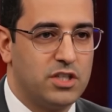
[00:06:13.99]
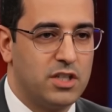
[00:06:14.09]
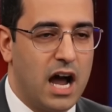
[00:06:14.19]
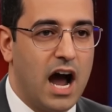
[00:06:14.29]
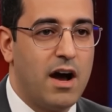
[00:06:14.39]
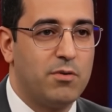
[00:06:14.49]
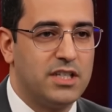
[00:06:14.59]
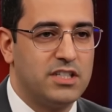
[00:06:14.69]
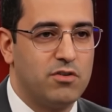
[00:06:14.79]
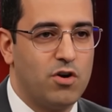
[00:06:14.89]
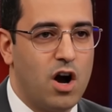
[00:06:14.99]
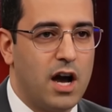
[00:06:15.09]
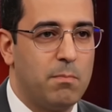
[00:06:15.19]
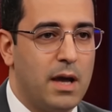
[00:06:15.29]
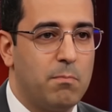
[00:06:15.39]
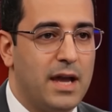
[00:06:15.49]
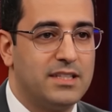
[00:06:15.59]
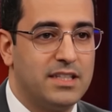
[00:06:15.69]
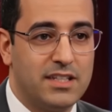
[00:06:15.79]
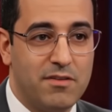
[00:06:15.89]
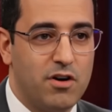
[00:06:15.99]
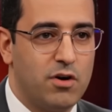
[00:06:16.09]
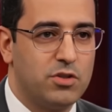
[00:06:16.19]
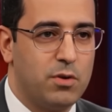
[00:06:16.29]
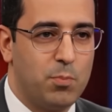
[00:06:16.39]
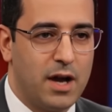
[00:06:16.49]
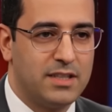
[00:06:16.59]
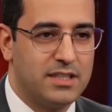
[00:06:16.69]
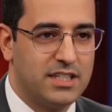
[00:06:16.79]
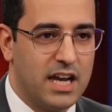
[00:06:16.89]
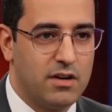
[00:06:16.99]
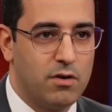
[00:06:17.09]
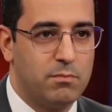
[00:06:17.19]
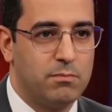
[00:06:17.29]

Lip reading: to the high rates of crime and makes it difficult to break the cycle.